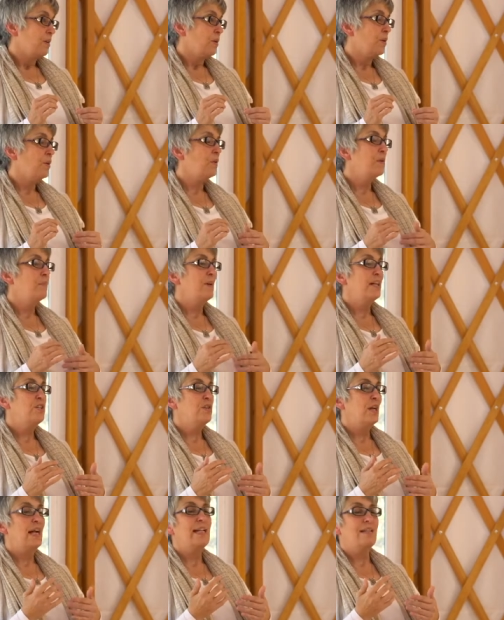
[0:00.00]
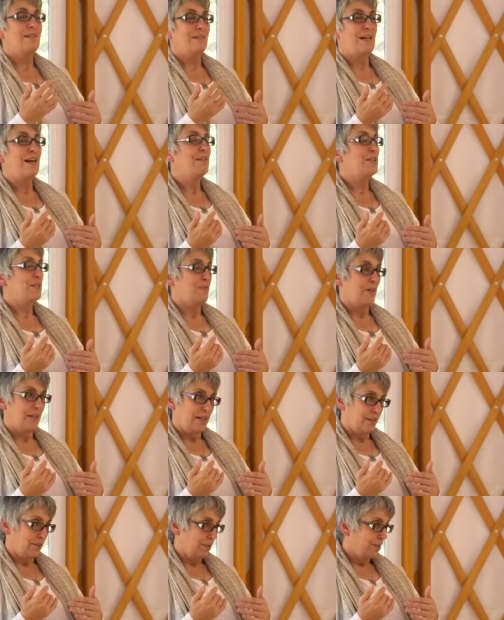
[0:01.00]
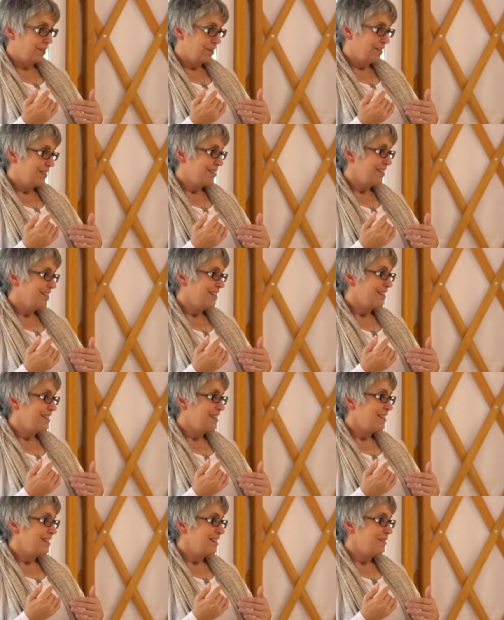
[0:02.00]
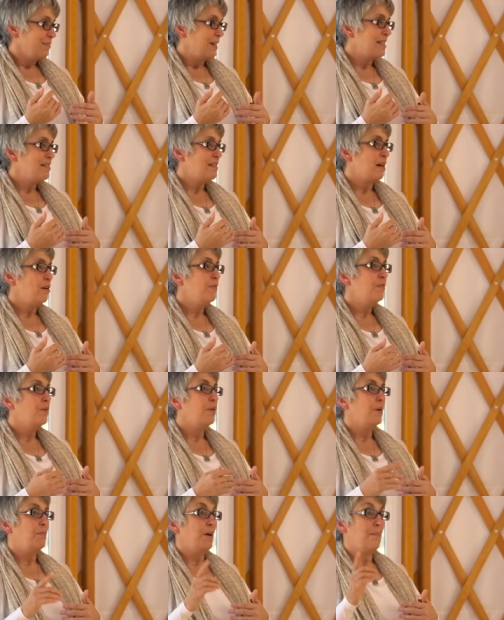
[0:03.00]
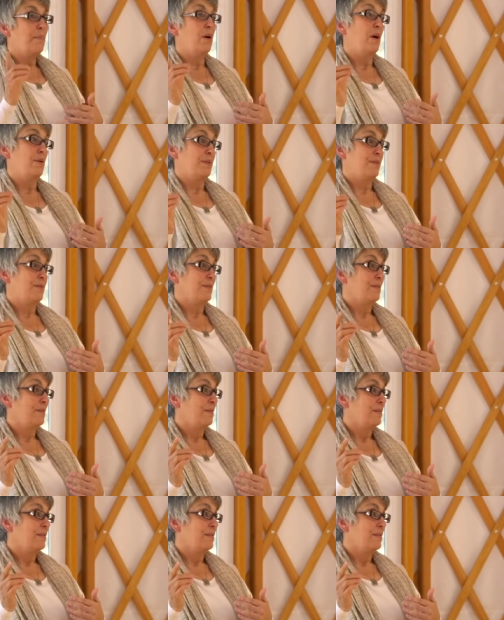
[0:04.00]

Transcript: Who am I trying to satisfy here? Myself or my boss?